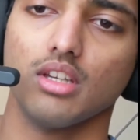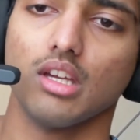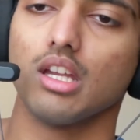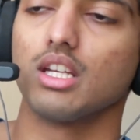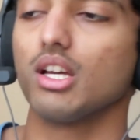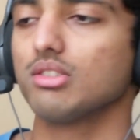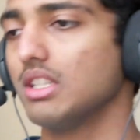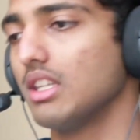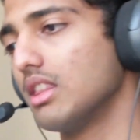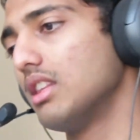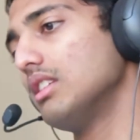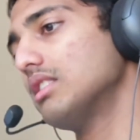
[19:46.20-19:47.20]
Now, see,
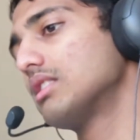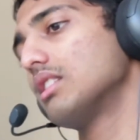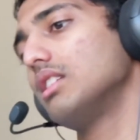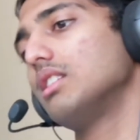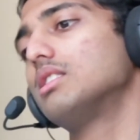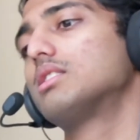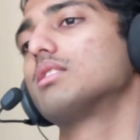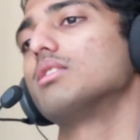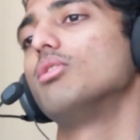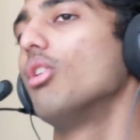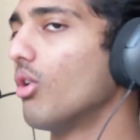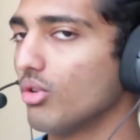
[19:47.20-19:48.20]
this is
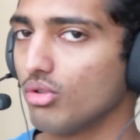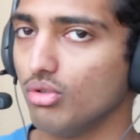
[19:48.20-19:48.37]
not.